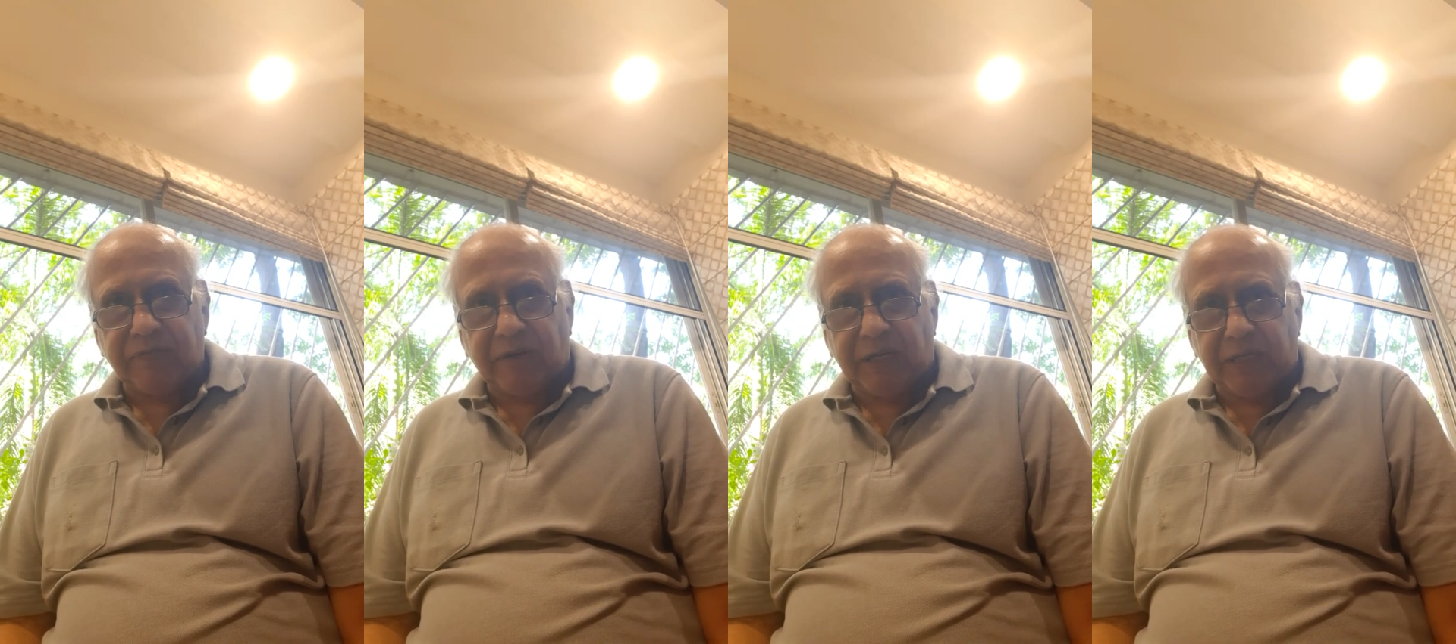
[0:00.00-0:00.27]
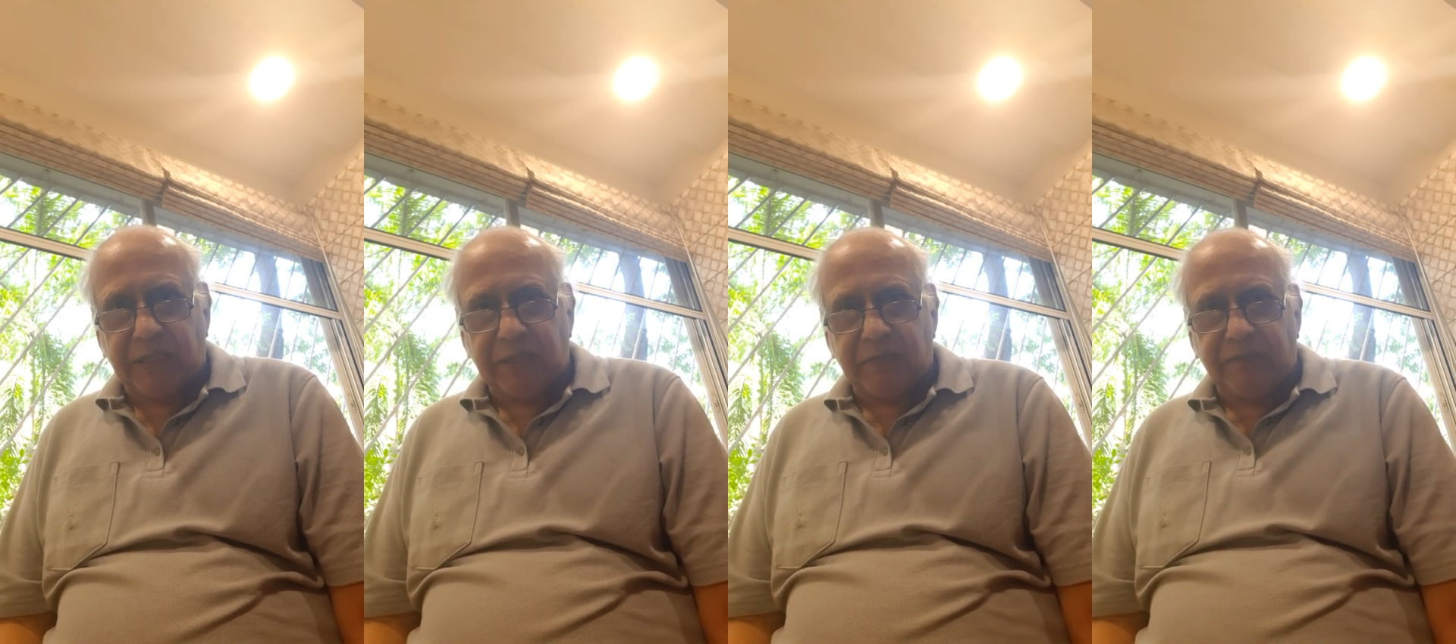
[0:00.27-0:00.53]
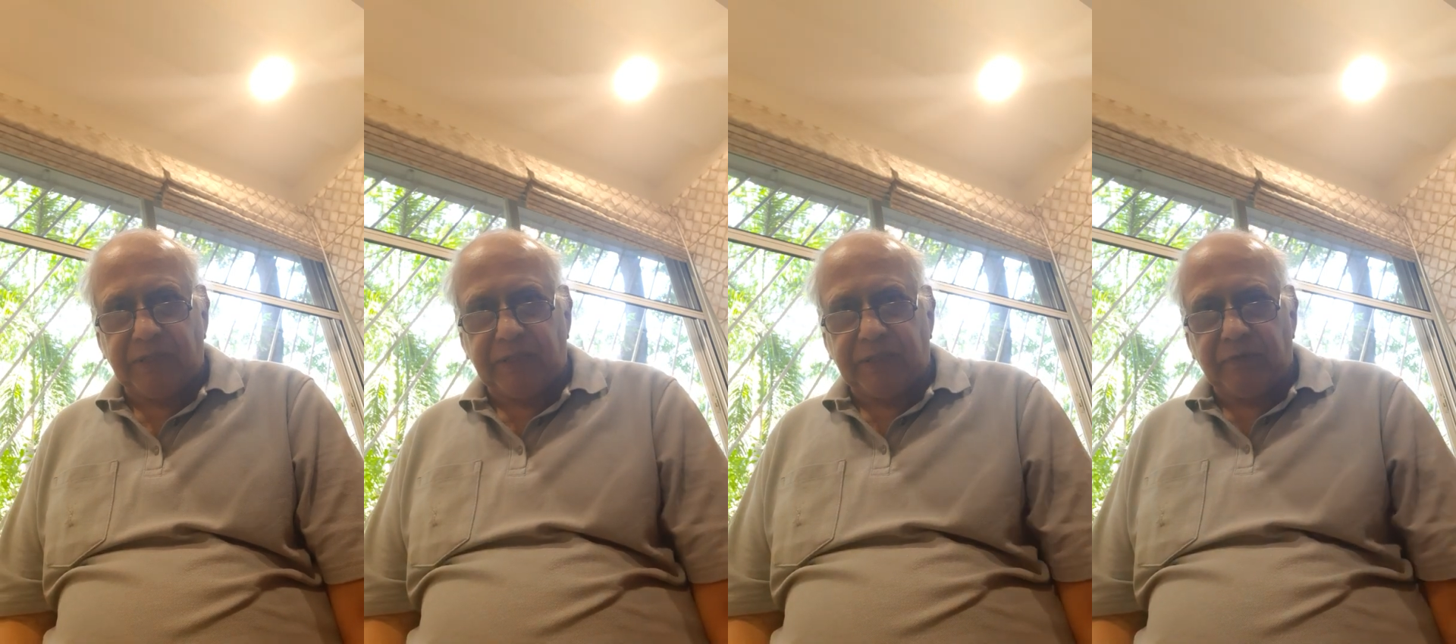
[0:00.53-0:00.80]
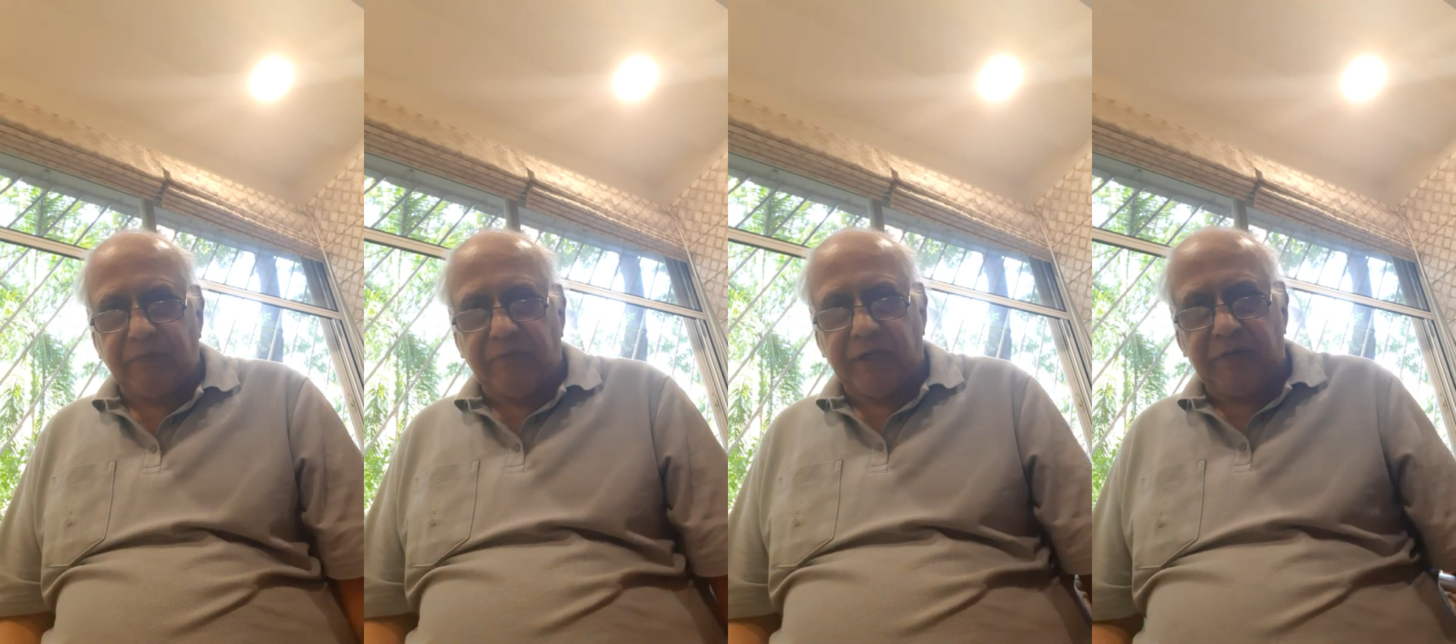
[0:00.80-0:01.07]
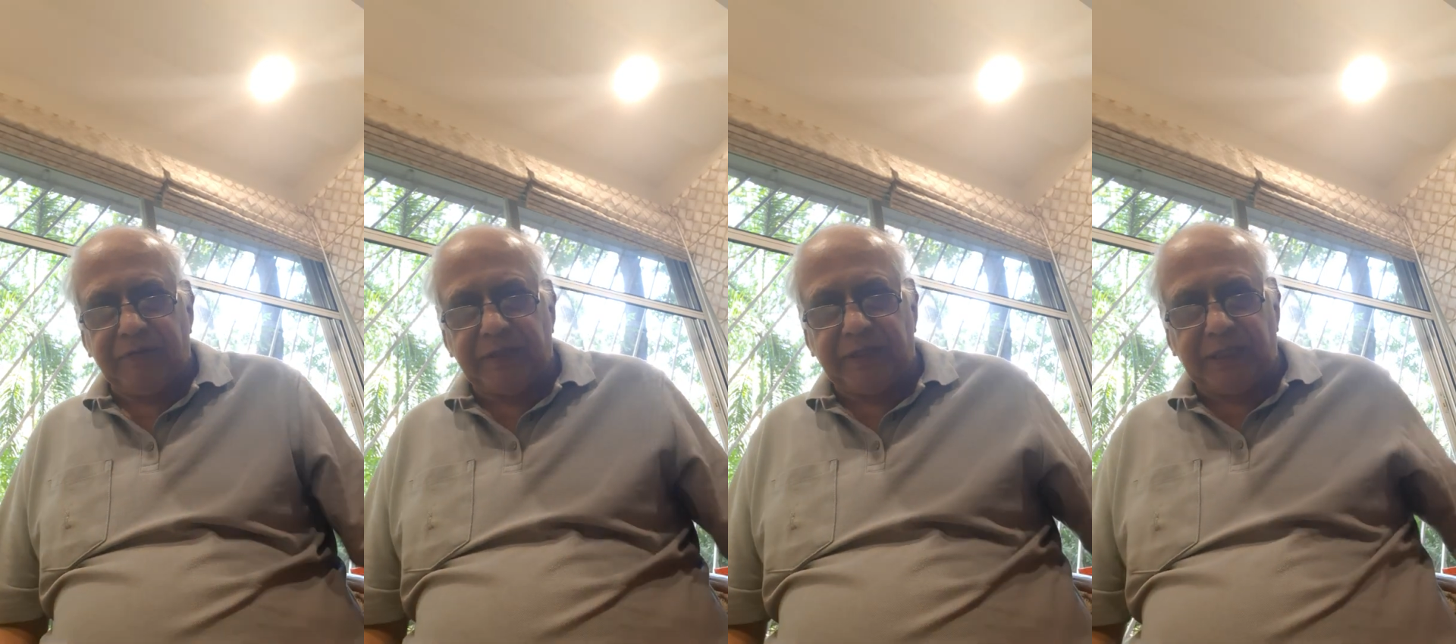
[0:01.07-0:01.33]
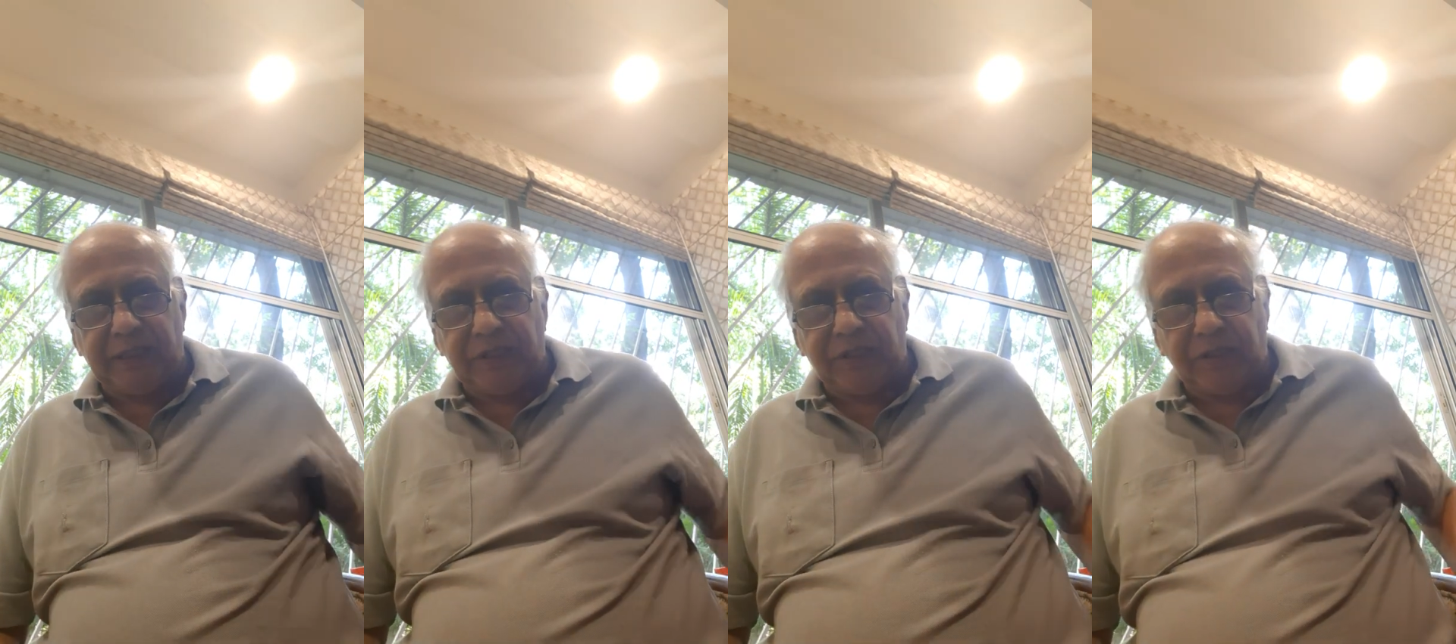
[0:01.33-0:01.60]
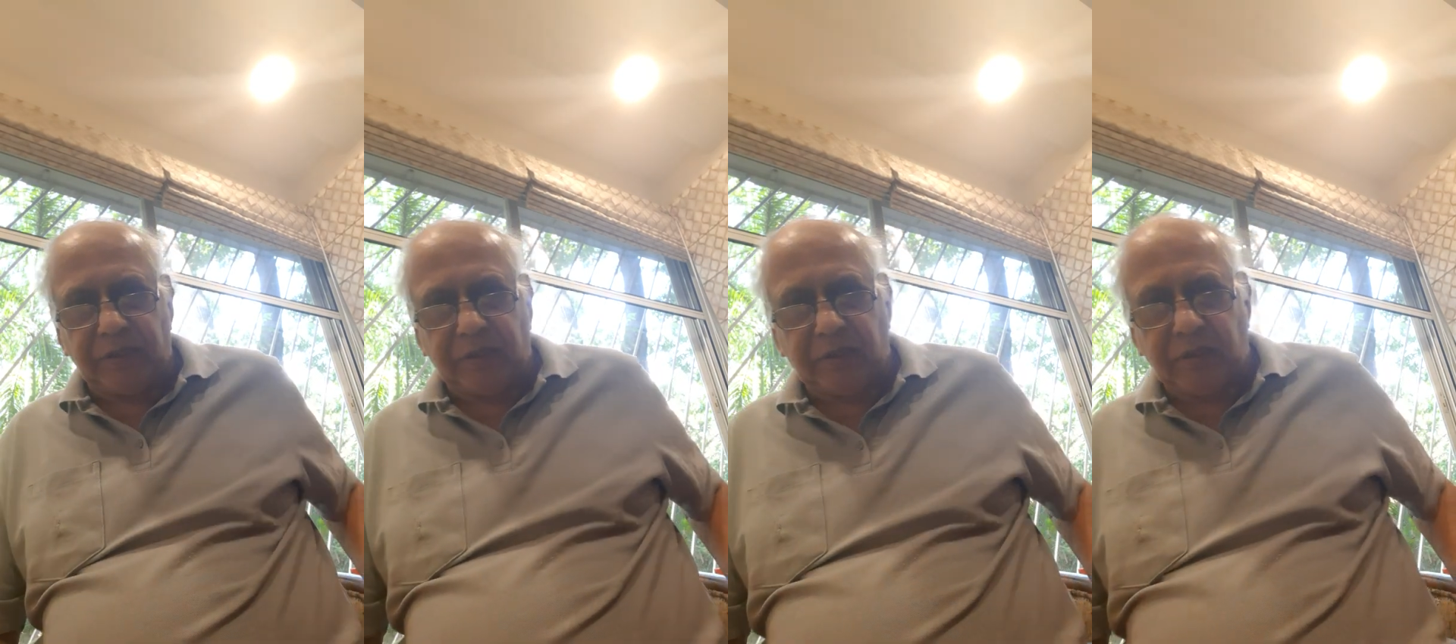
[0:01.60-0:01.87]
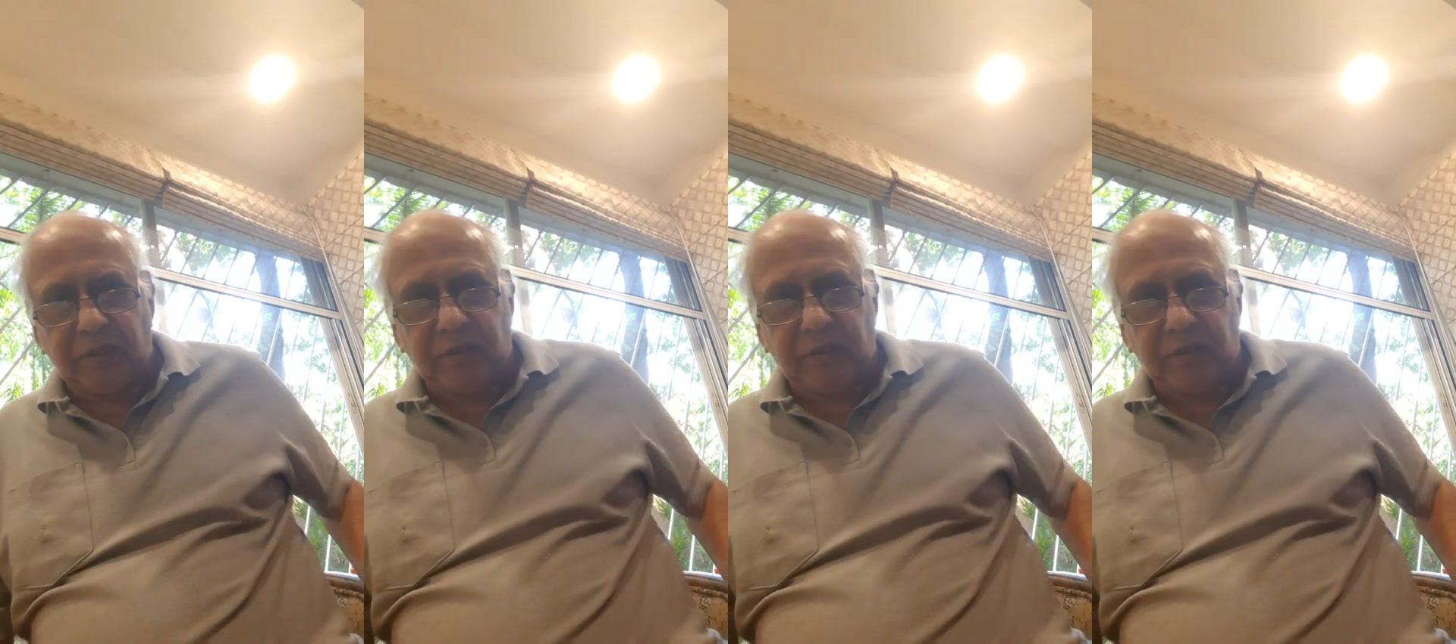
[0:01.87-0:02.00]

far as when we teach